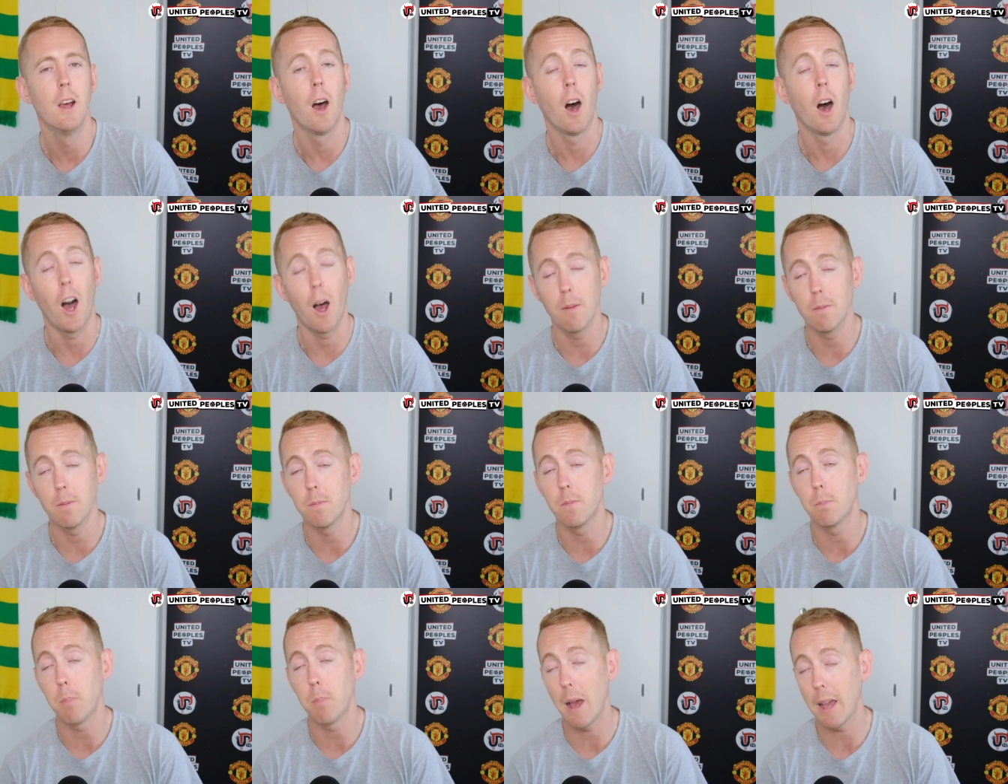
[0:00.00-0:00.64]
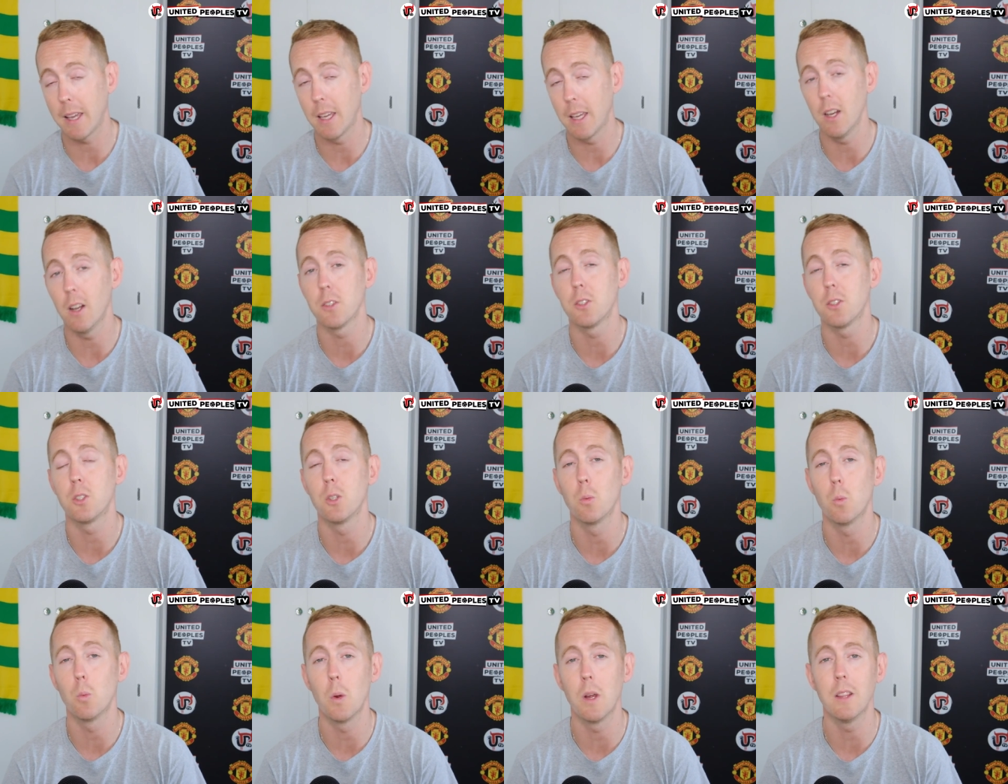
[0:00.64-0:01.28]
I'm backing us
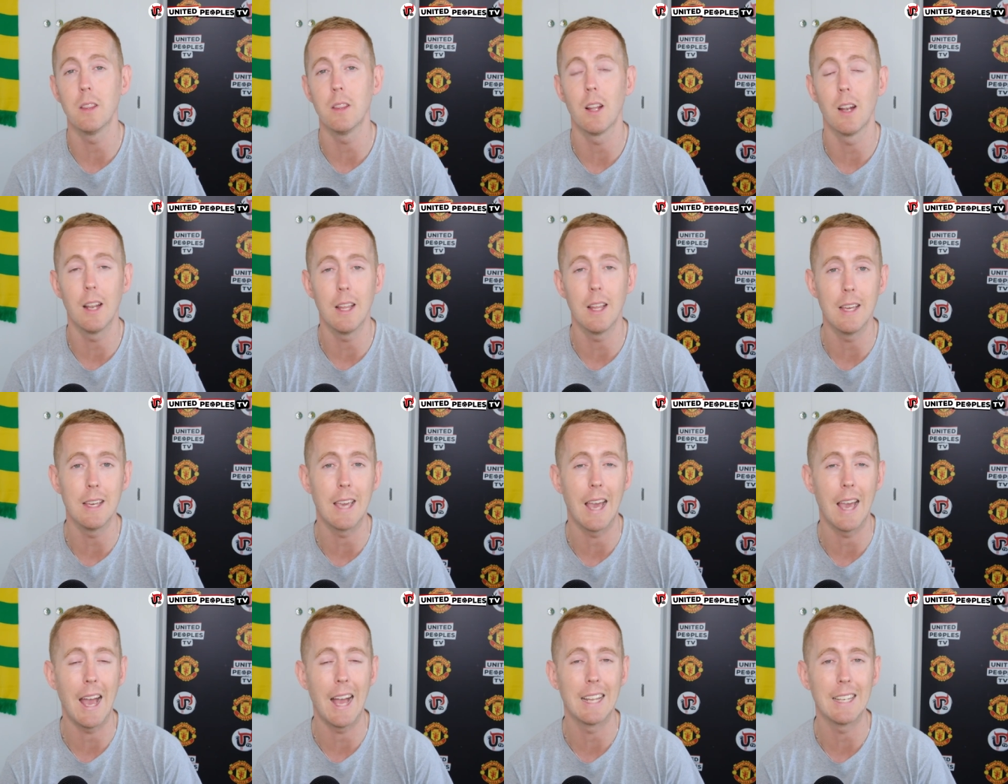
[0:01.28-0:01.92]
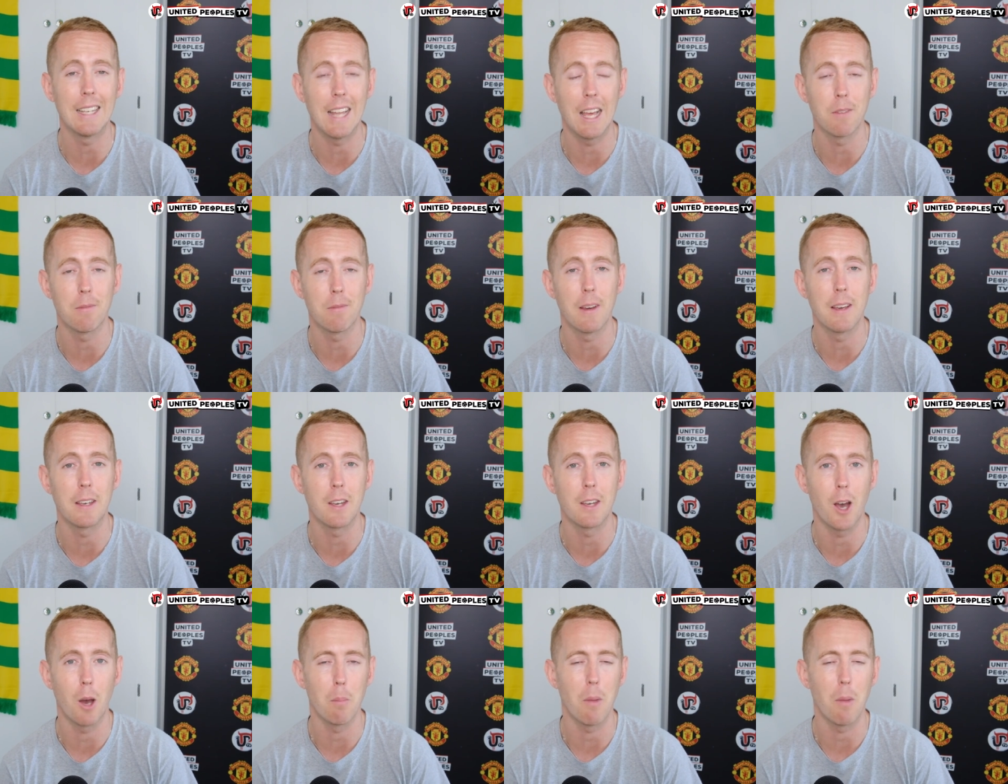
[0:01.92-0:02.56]
to win the league and FA
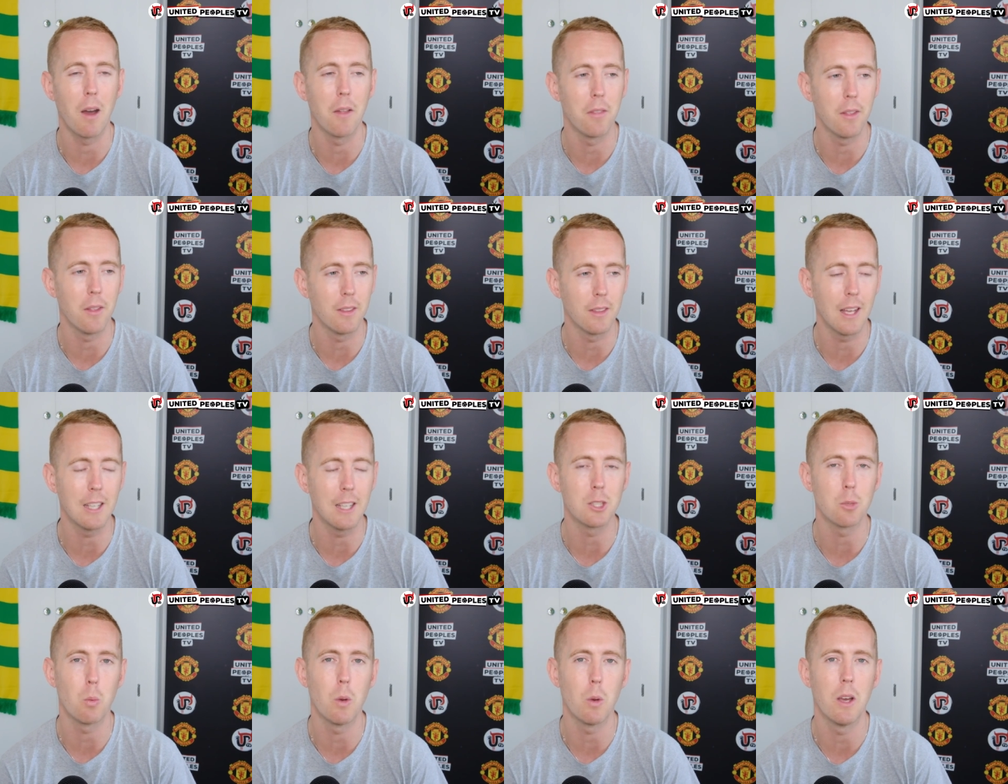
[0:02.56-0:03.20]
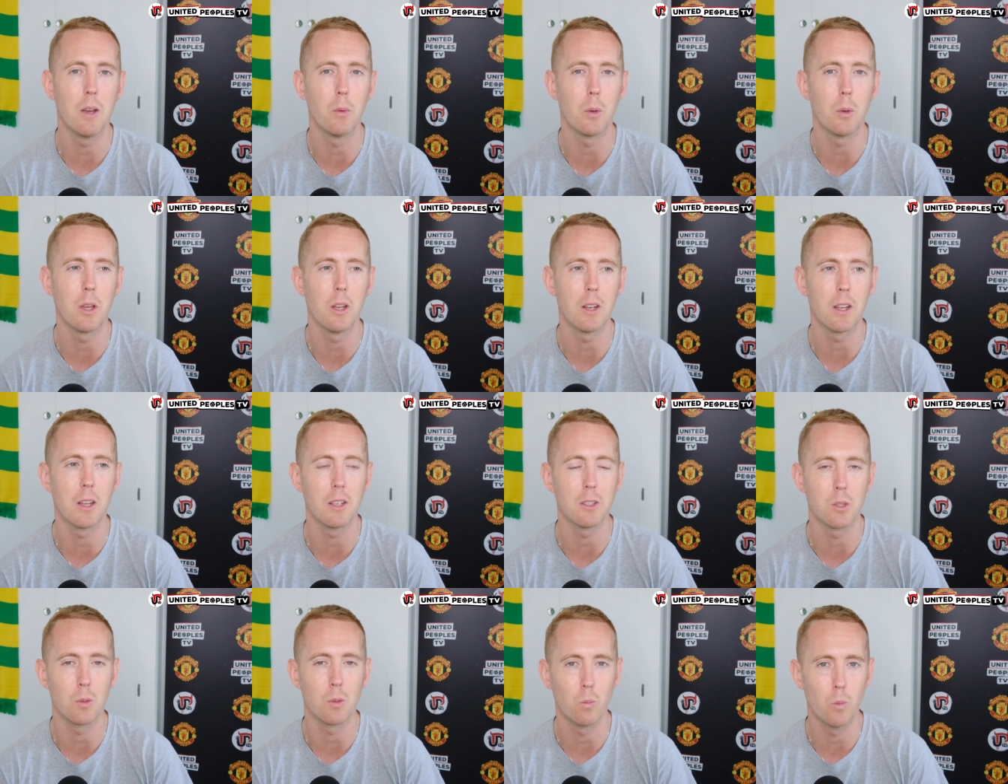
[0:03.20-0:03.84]
Cup. I think that's where we're going to
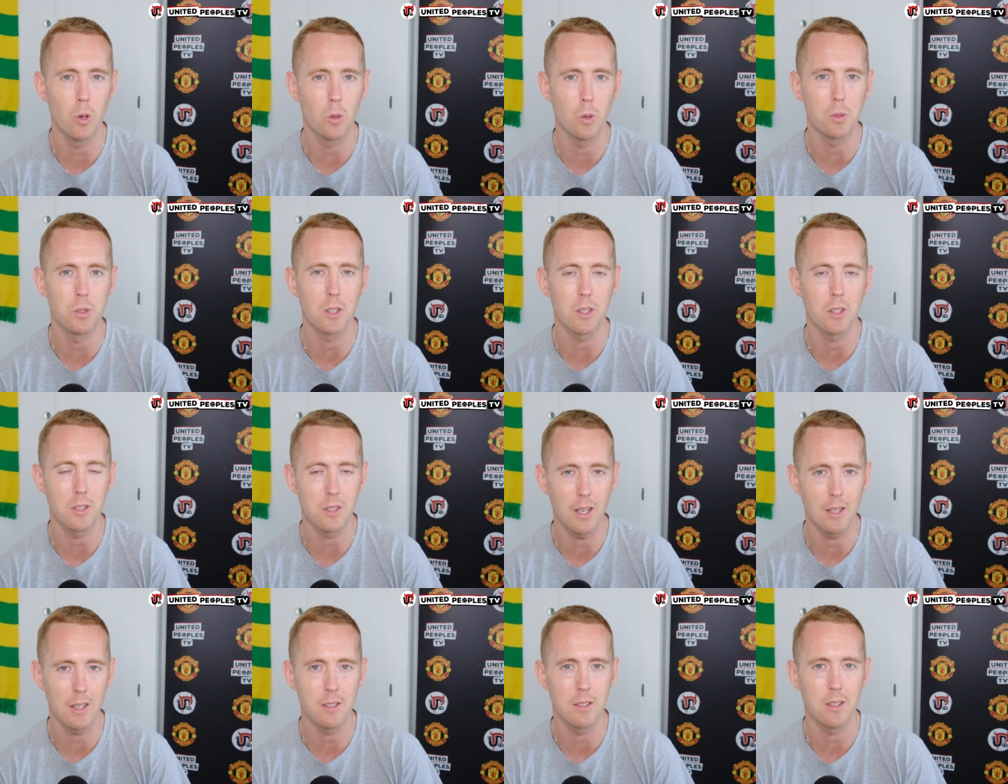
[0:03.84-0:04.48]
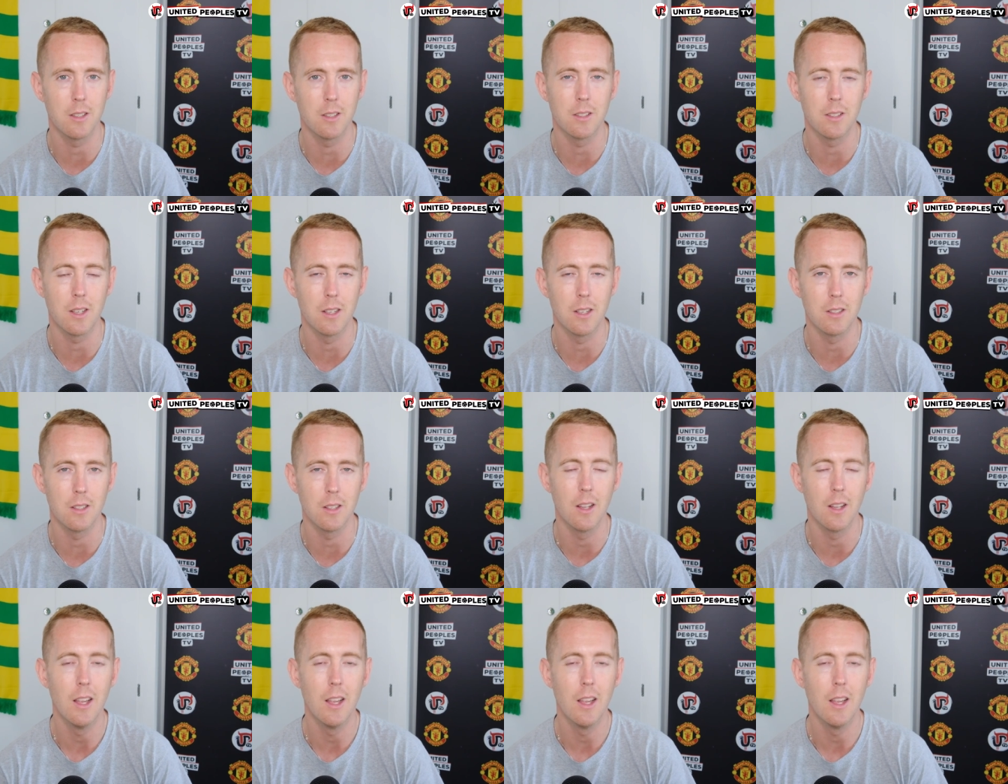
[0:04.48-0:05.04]
get some real success this season